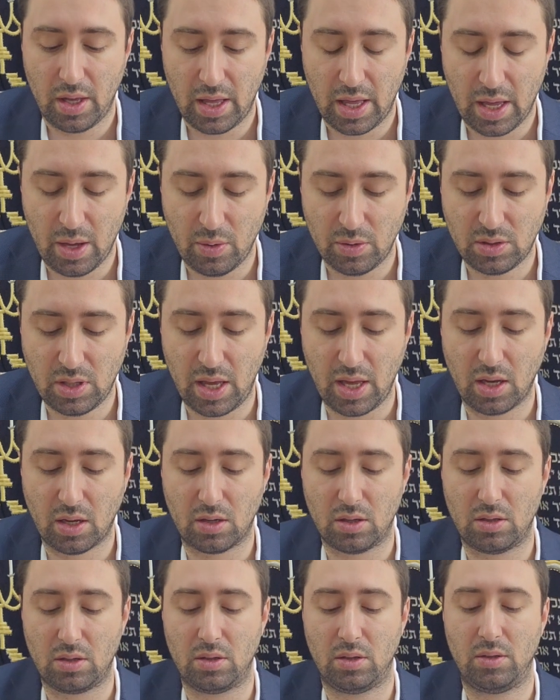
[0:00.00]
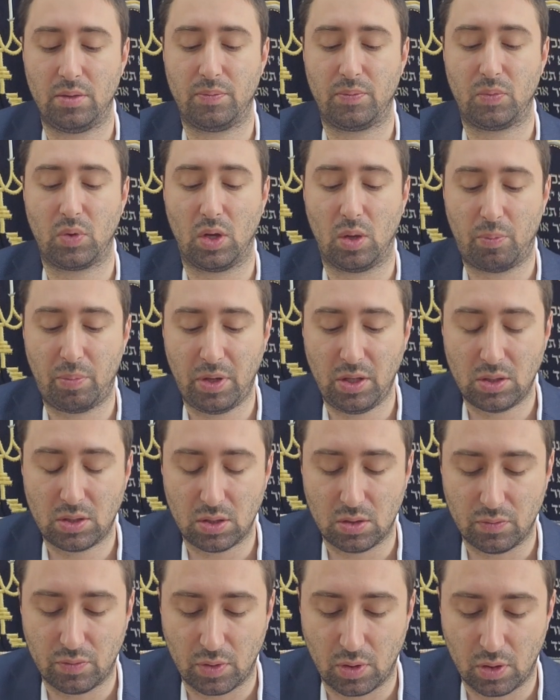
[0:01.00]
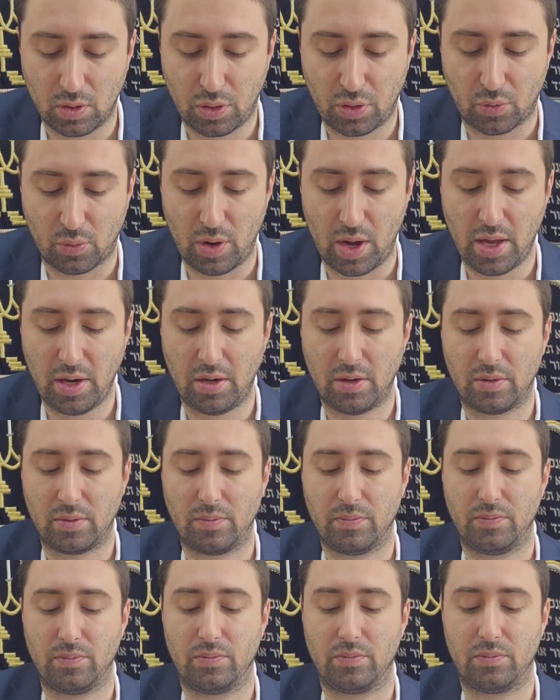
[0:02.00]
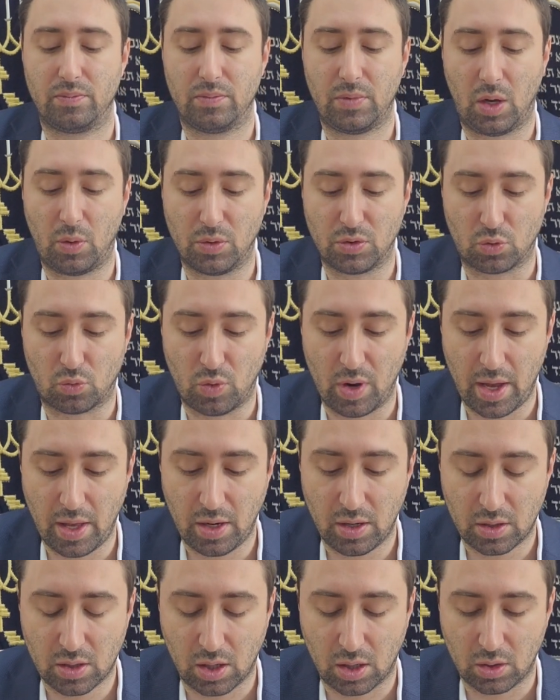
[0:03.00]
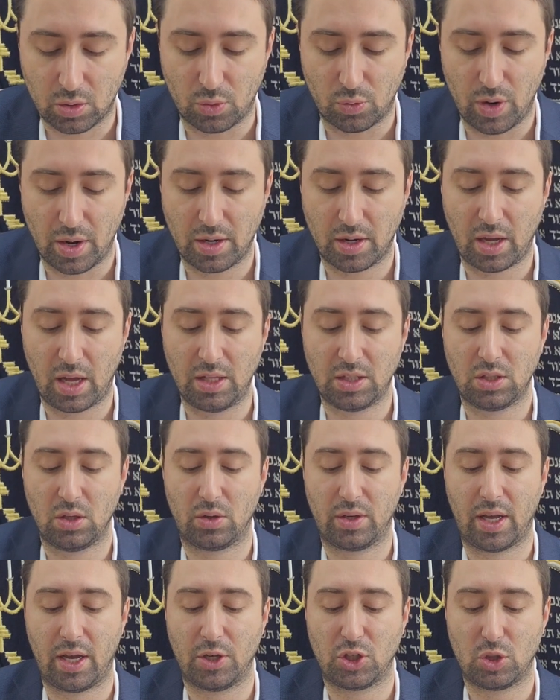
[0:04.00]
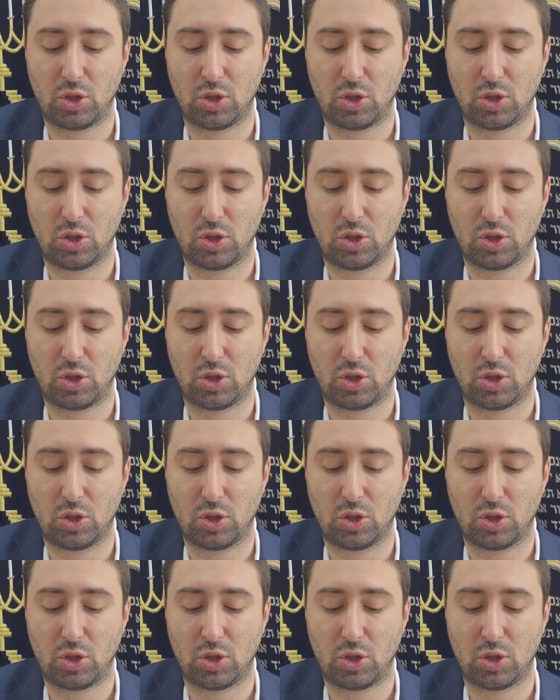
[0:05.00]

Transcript: He would take a piece of thread that was red, colored red. Half of